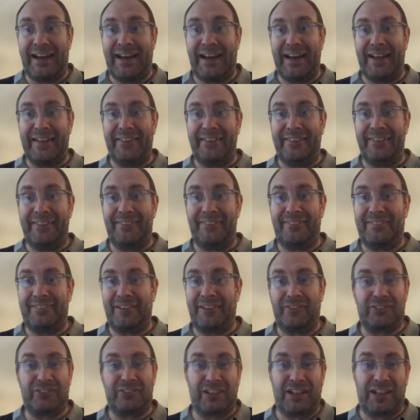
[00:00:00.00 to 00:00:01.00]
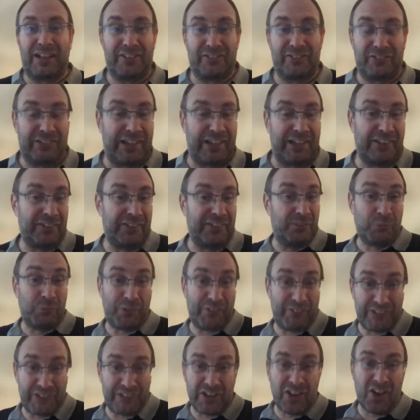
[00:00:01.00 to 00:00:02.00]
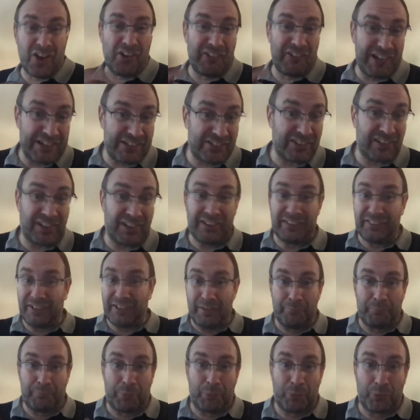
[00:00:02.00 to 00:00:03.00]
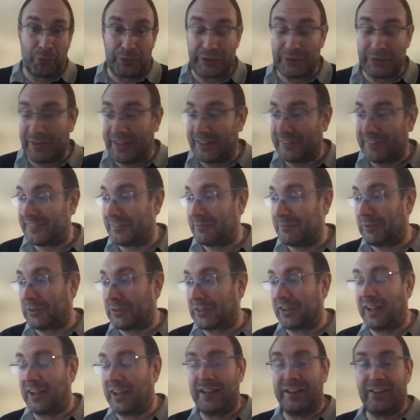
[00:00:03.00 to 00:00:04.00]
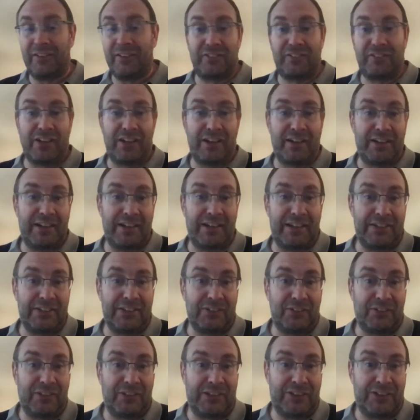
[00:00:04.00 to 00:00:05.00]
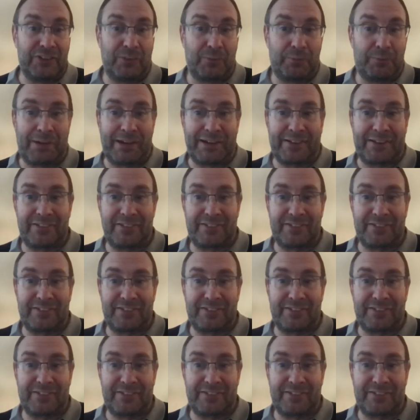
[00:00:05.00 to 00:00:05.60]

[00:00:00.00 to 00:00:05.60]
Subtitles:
And those clients are in London, we're in Norwich, and Paul, you had similar clients in your practice